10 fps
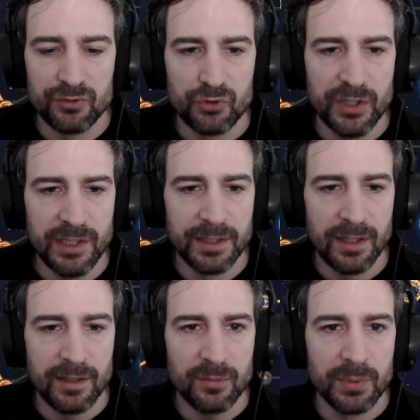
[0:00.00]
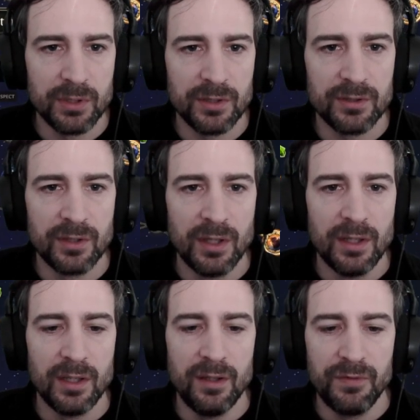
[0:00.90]
really nice, because
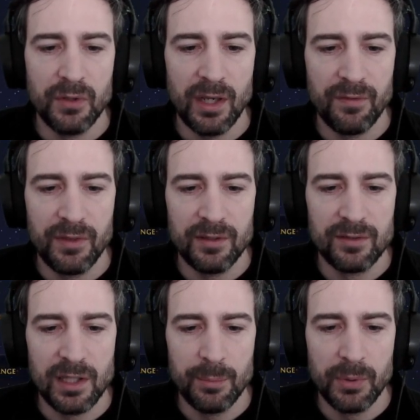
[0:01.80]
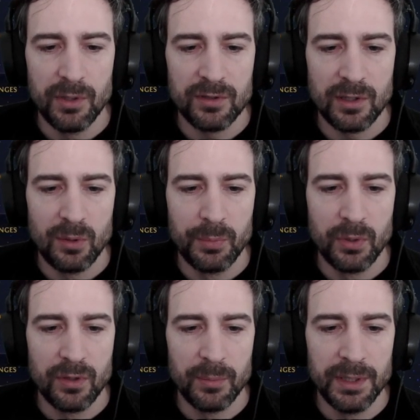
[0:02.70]
if you have these skill points, I will
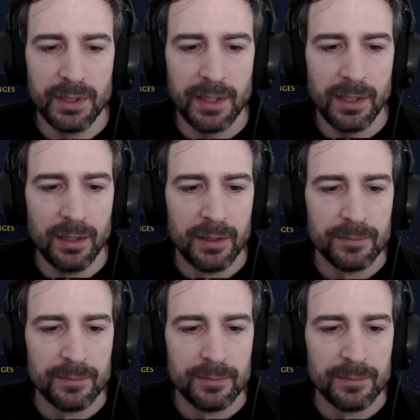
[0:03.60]
put them in again.